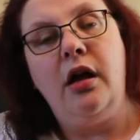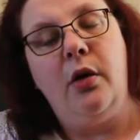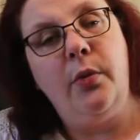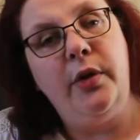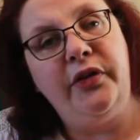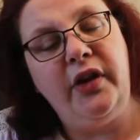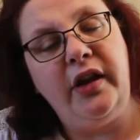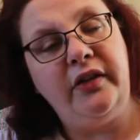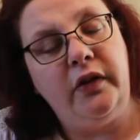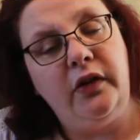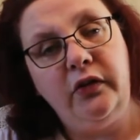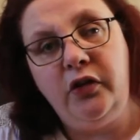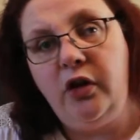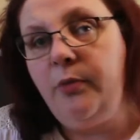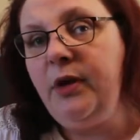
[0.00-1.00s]
Was it,
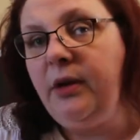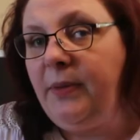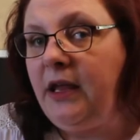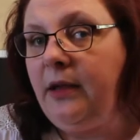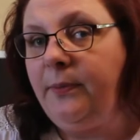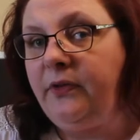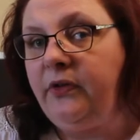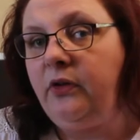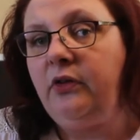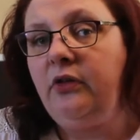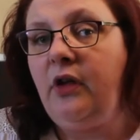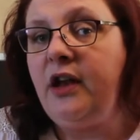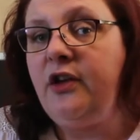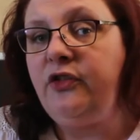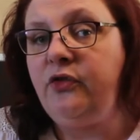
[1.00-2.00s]
German peeps
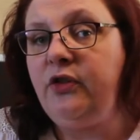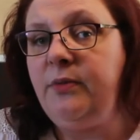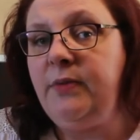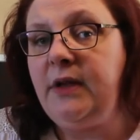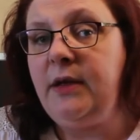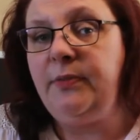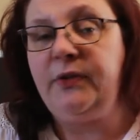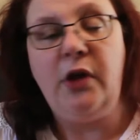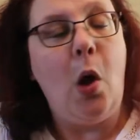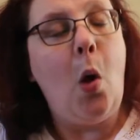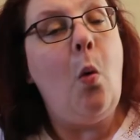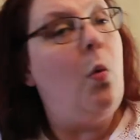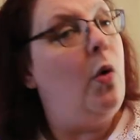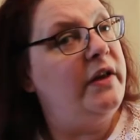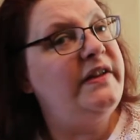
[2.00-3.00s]
and Austrian peeps?
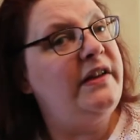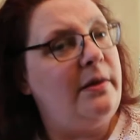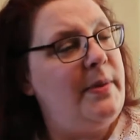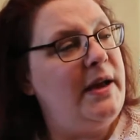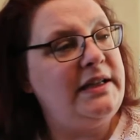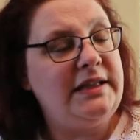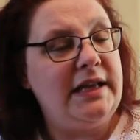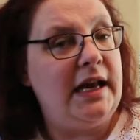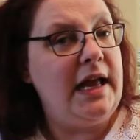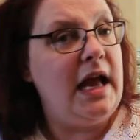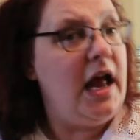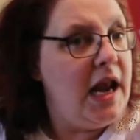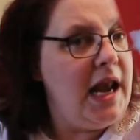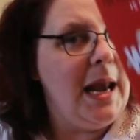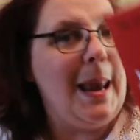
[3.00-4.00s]
Was it a bestseller?
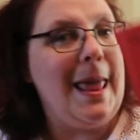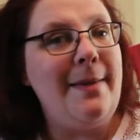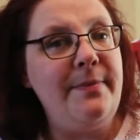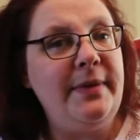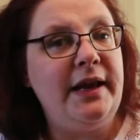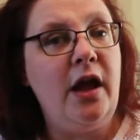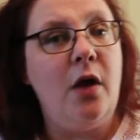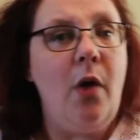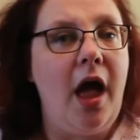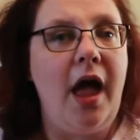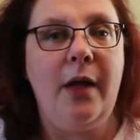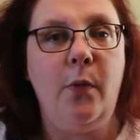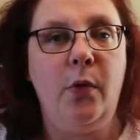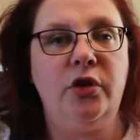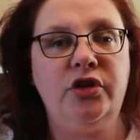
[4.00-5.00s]
Let me know.
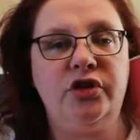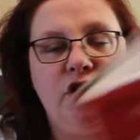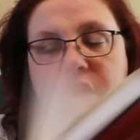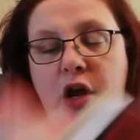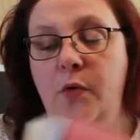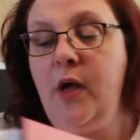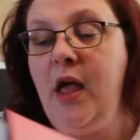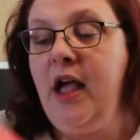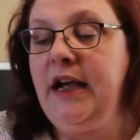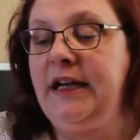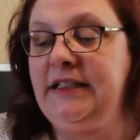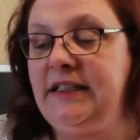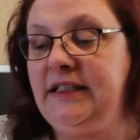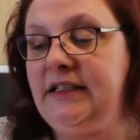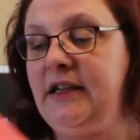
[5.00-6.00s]
I want to know
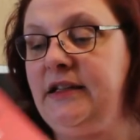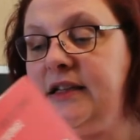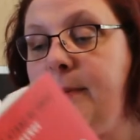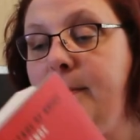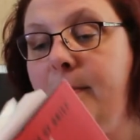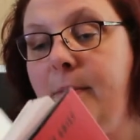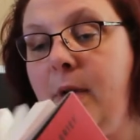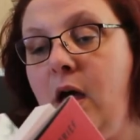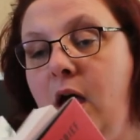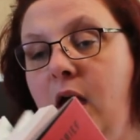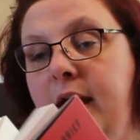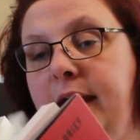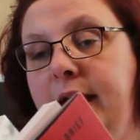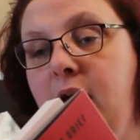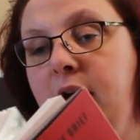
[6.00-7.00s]
because this sounds like
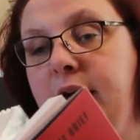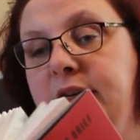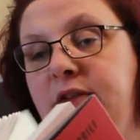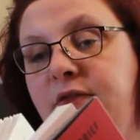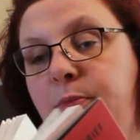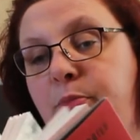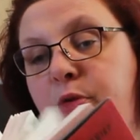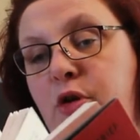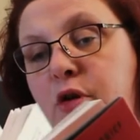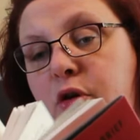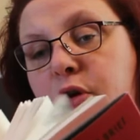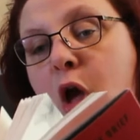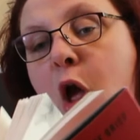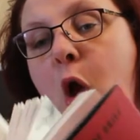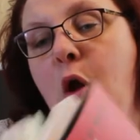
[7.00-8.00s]
my kind of a
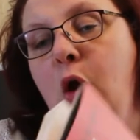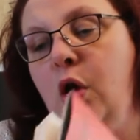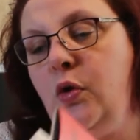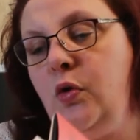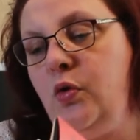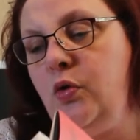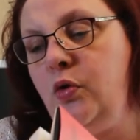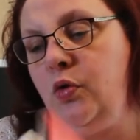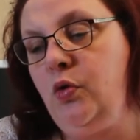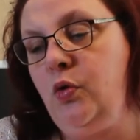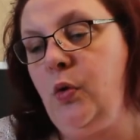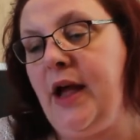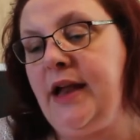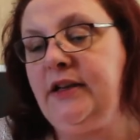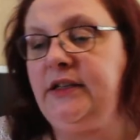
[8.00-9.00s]
book.
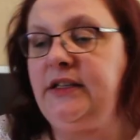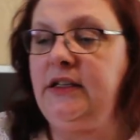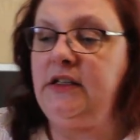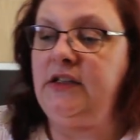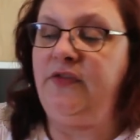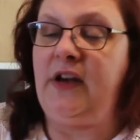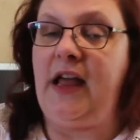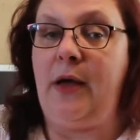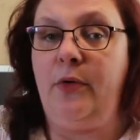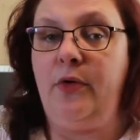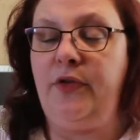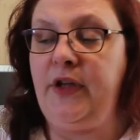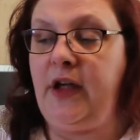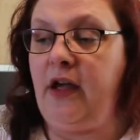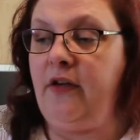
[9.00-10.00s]
Ooh, and you see this flower
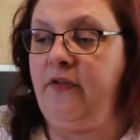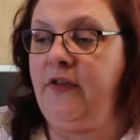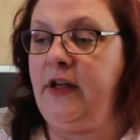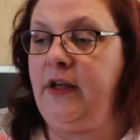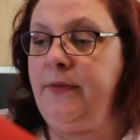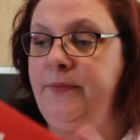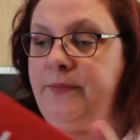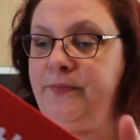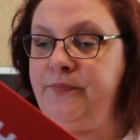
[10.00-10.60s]
on the cover?